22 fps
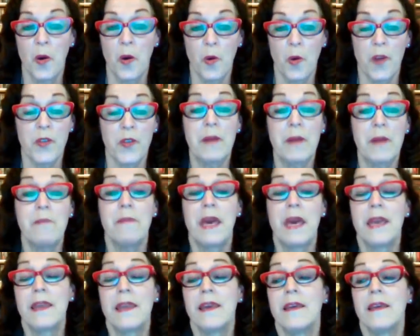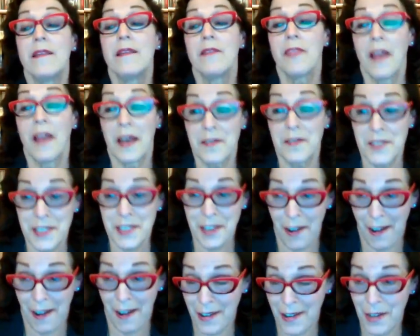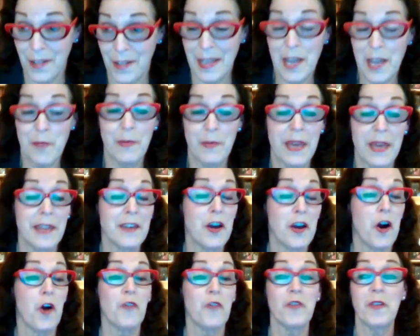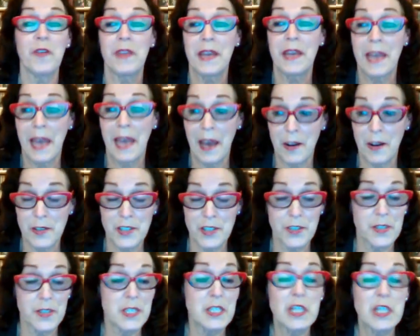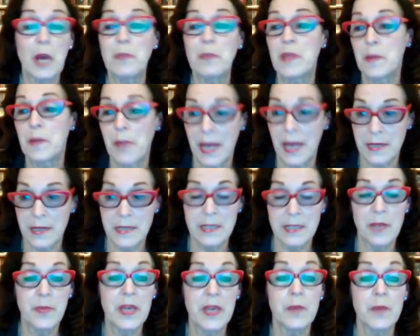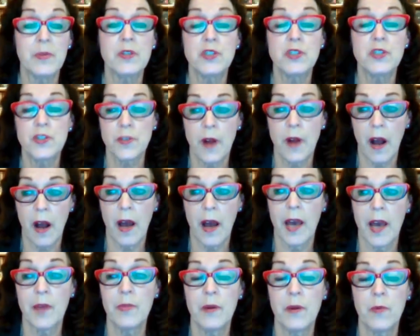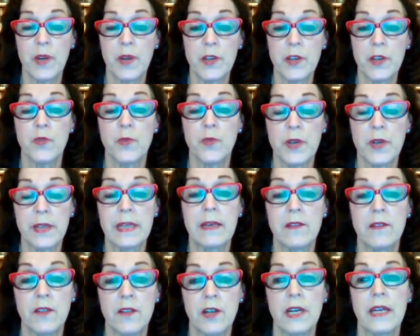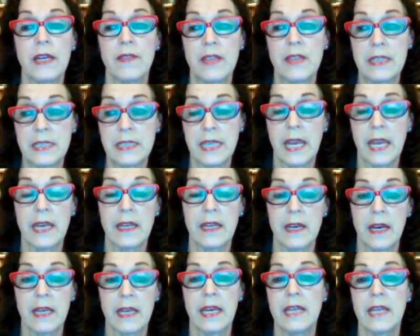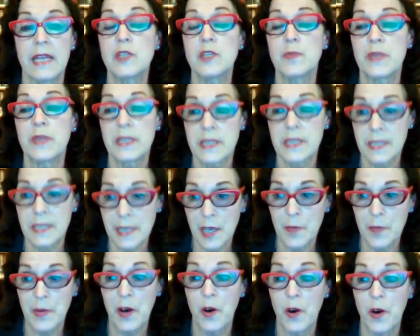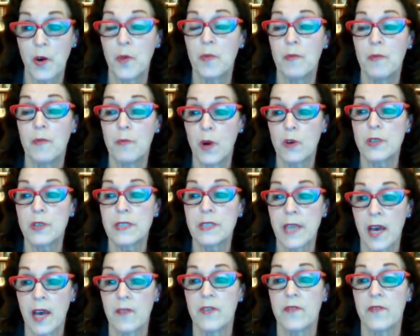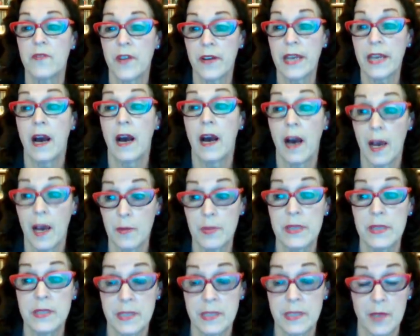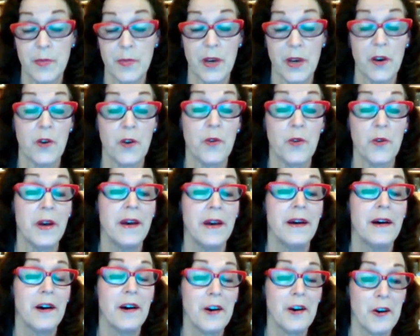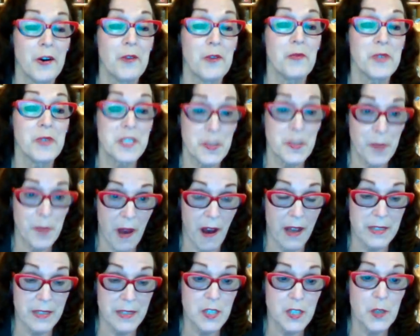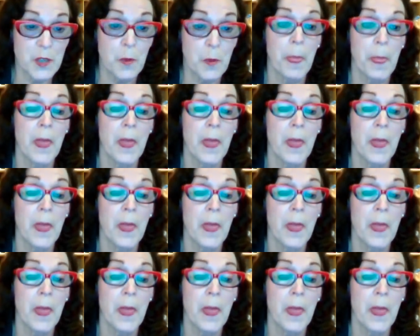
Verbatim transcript: Well, there are many lifestyle and many over-the-counter supplements that people try, but when you really look at the data against placebo, most have a very high placebo uh, response.